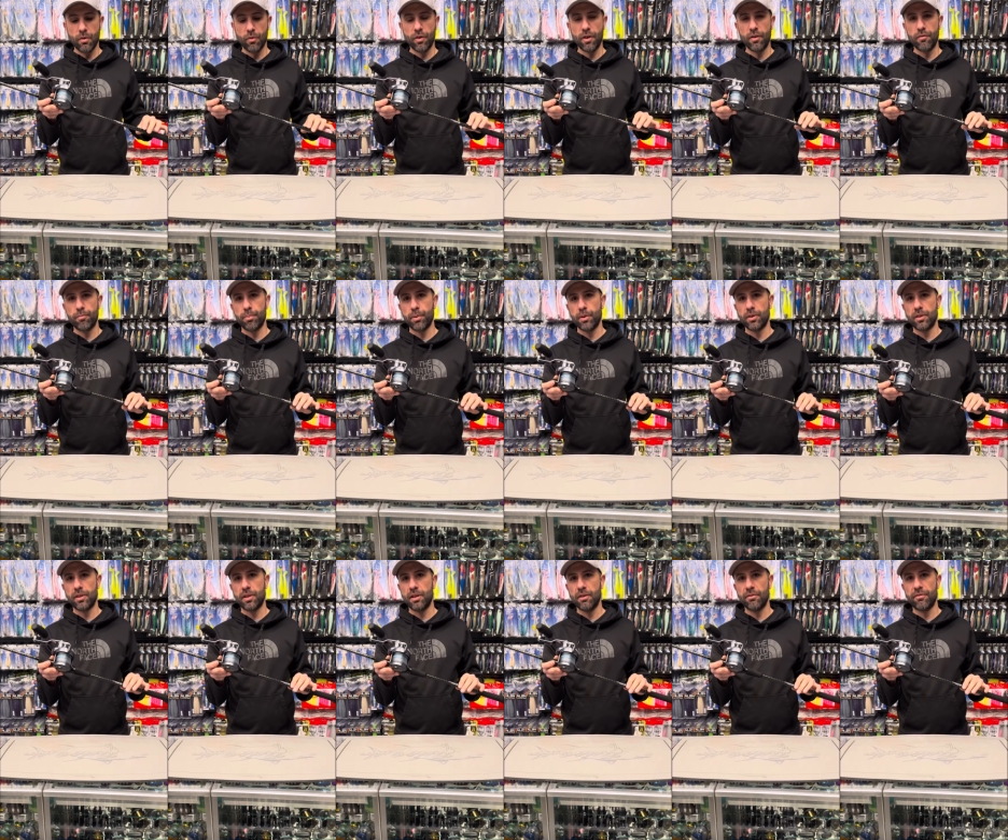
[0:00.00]
We
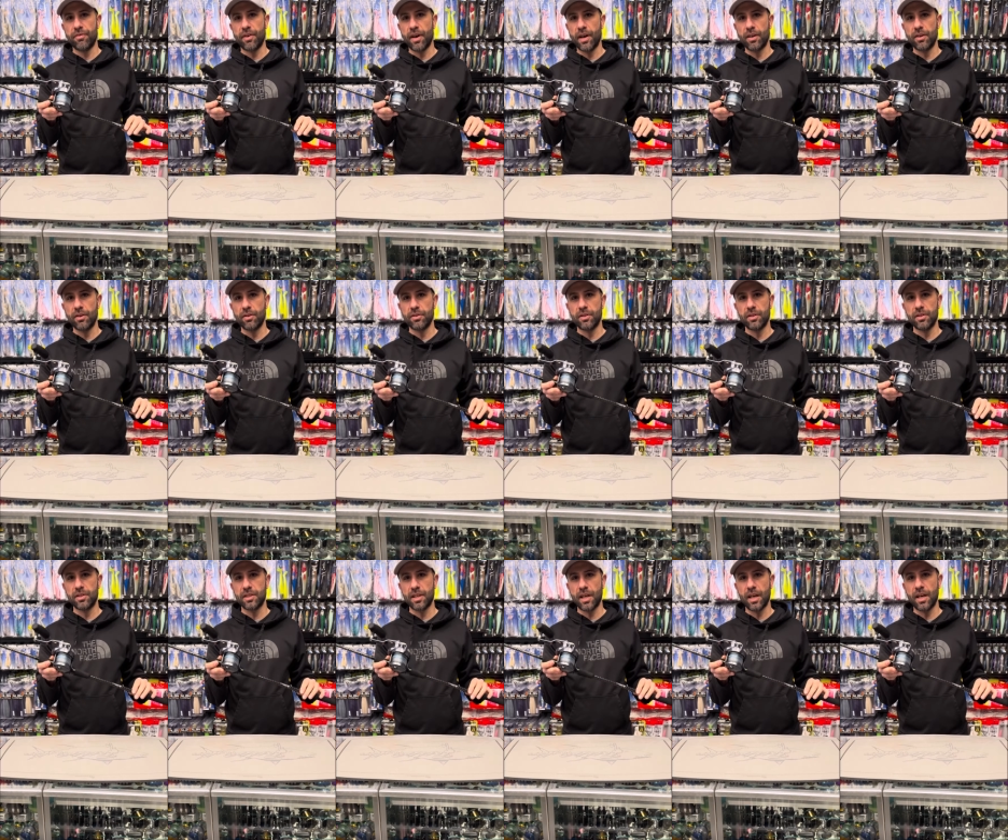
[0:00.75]
put the final
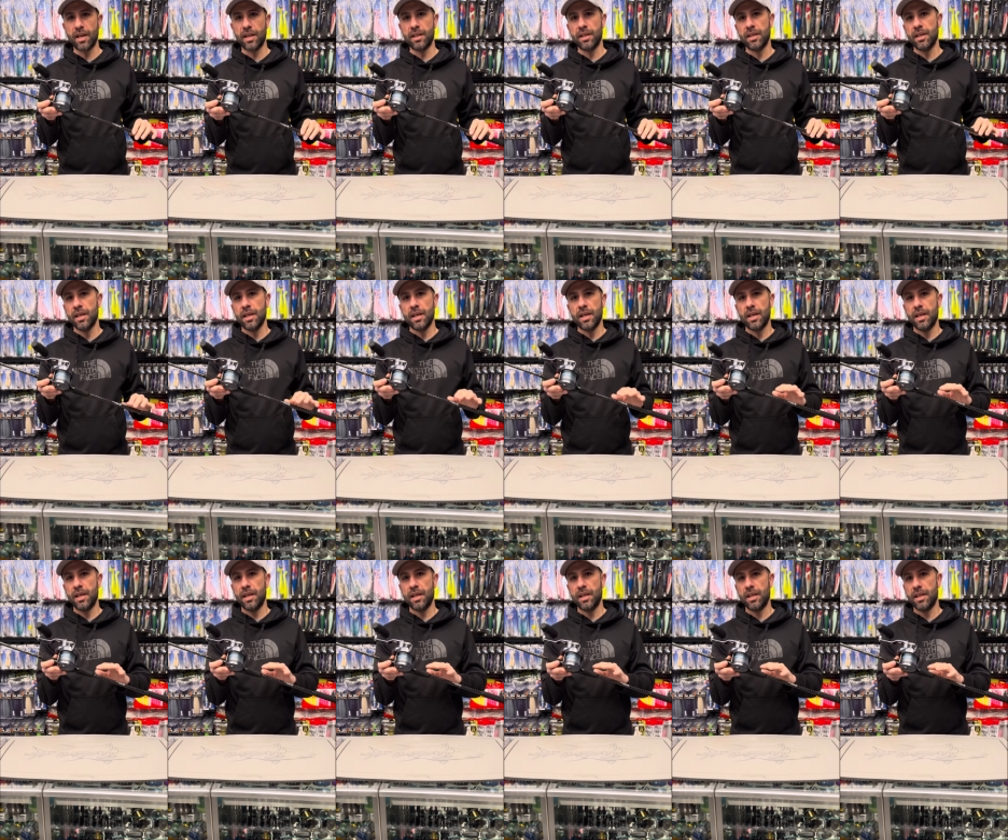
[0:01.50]
design
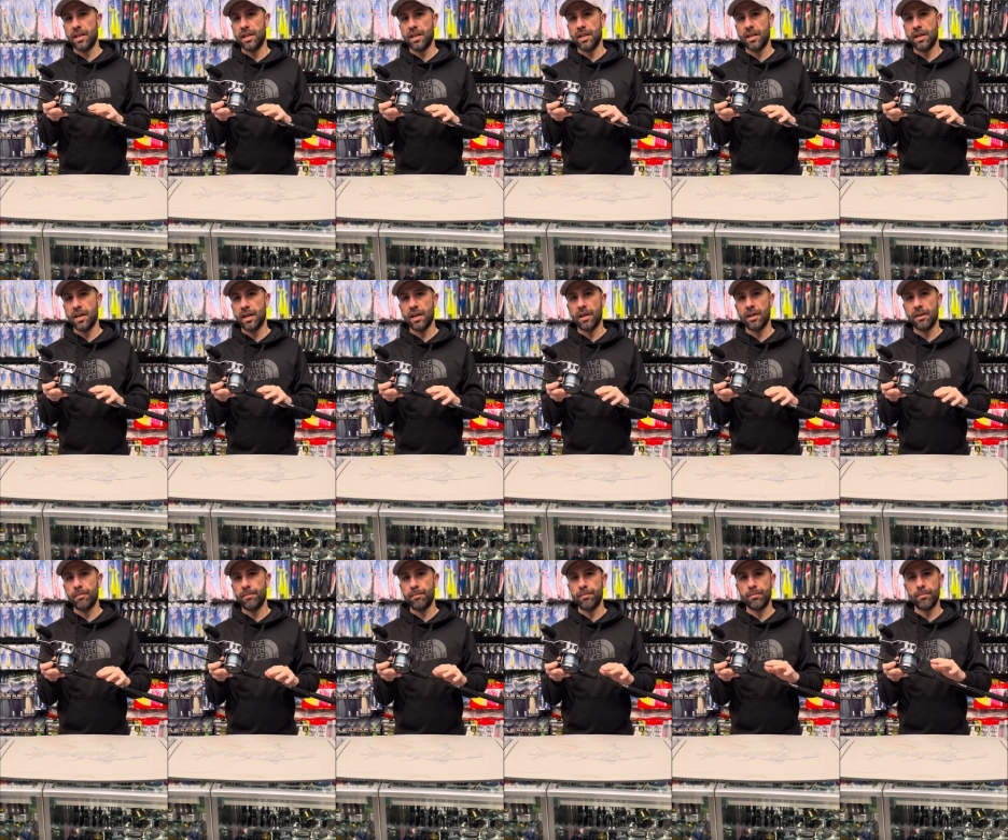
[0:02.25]
in the
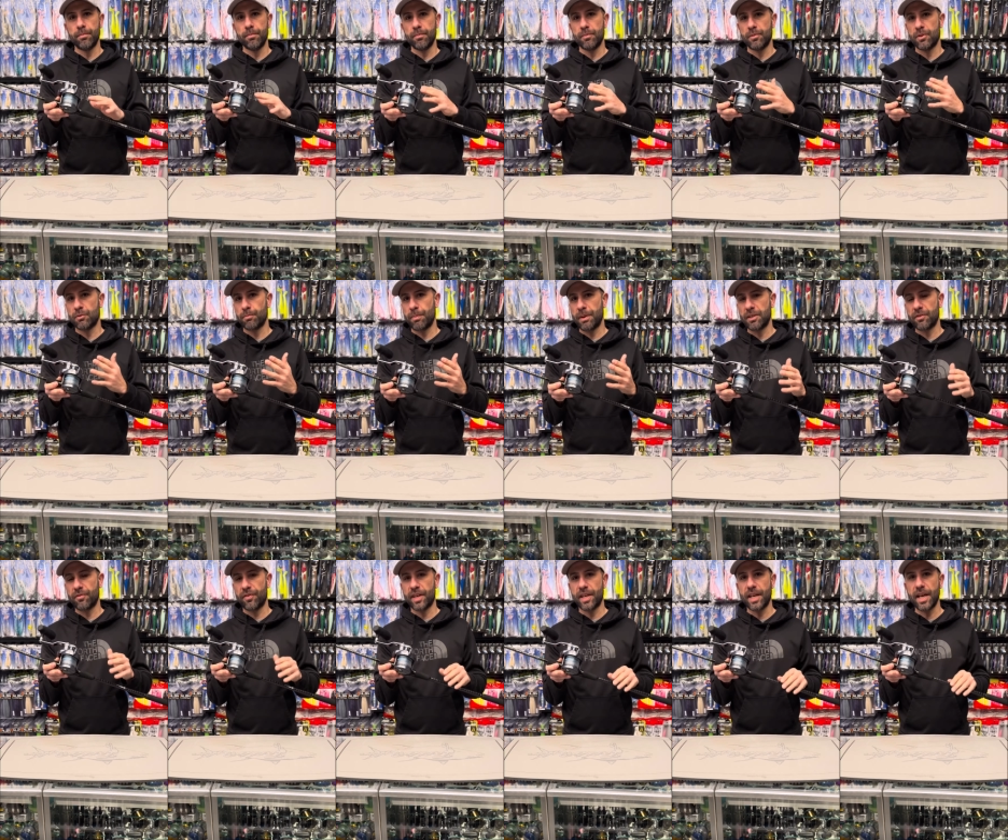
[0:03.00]
uh,
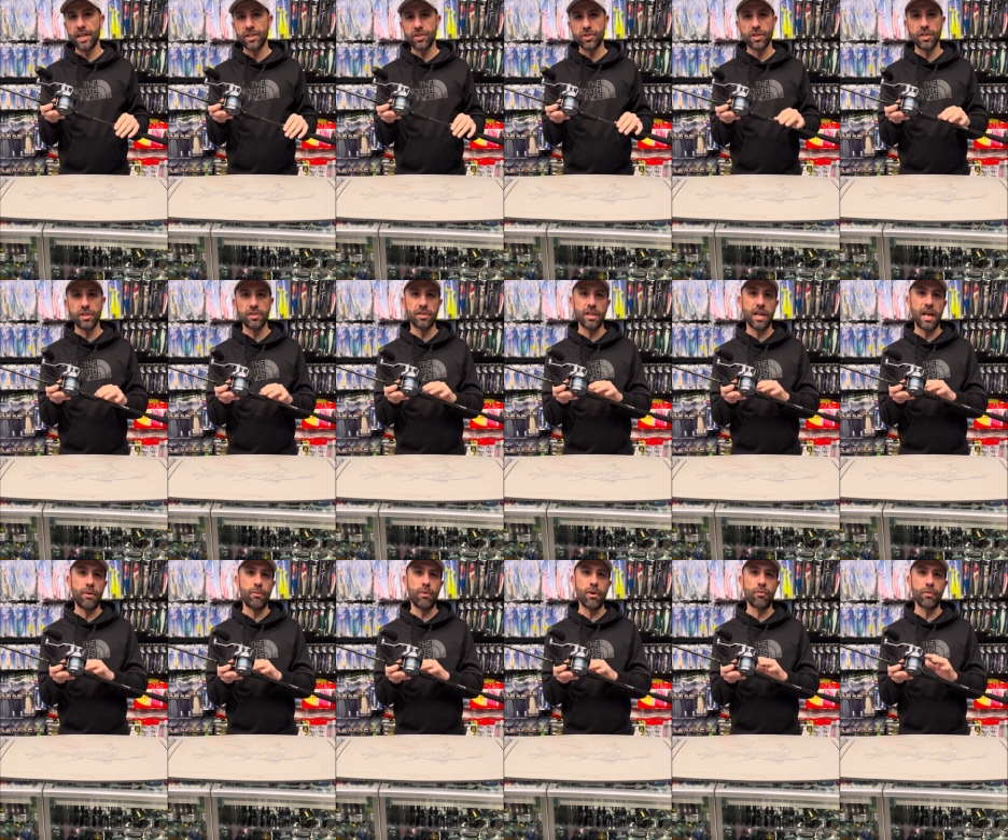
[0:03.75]
specifications
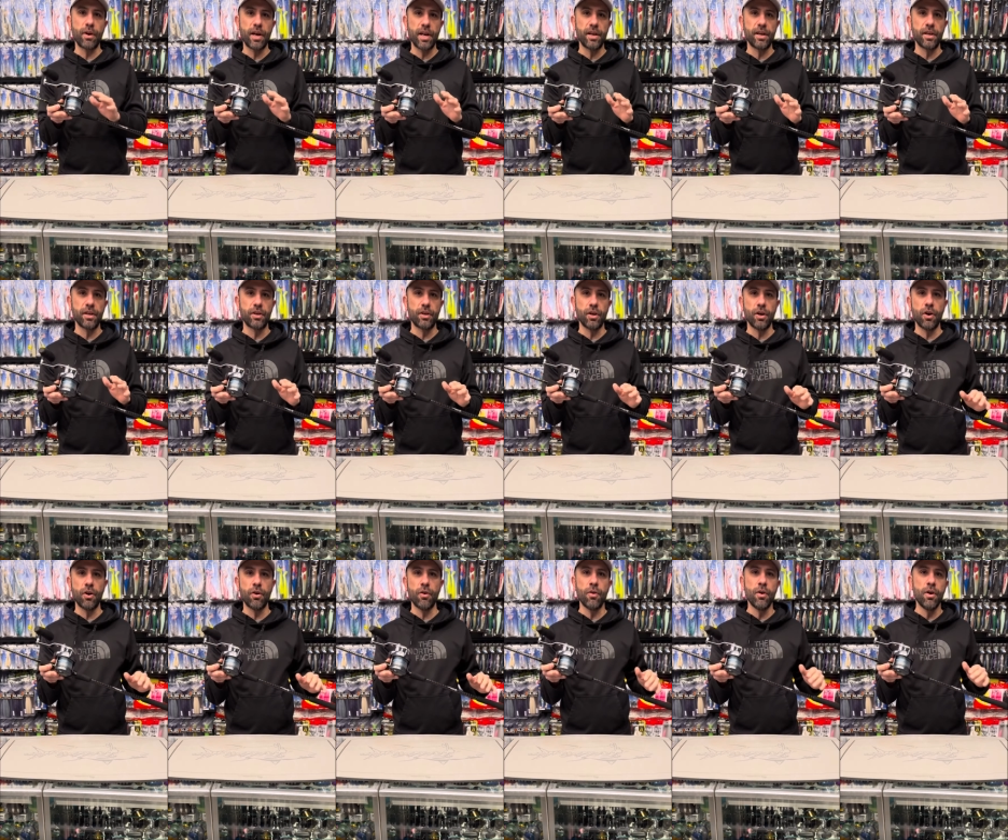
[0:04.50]
and we're ready to
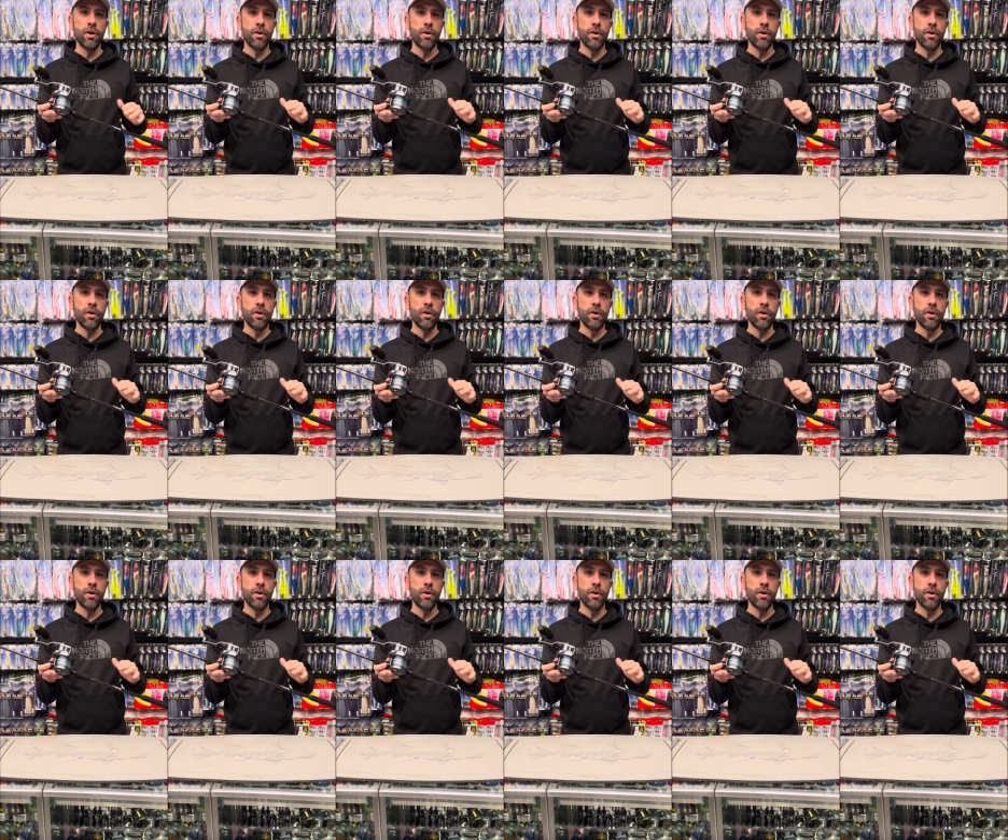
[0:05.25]
go